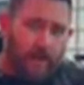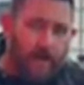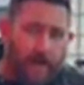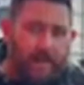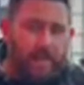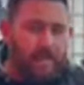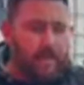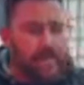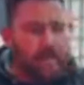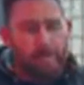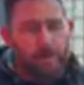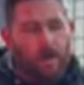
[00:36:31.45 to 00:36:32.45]
I think that
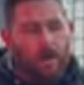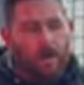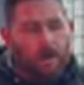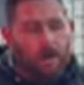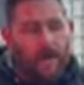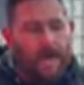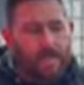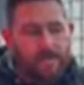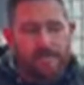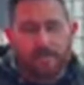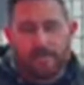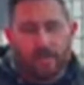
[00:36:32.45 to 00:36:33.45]
it probably
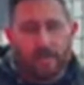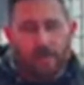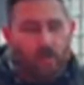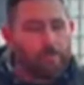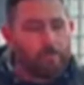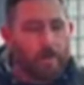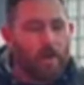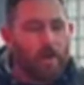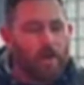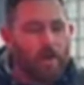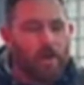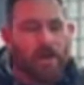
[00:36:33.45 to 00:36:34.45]
lasts, it's like on
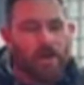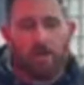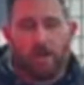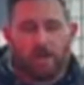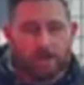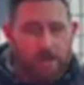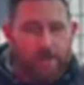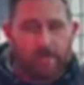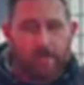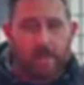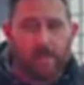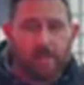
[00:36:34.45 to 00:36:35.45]
par with the
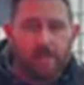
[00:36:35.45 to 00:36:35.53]
longevity.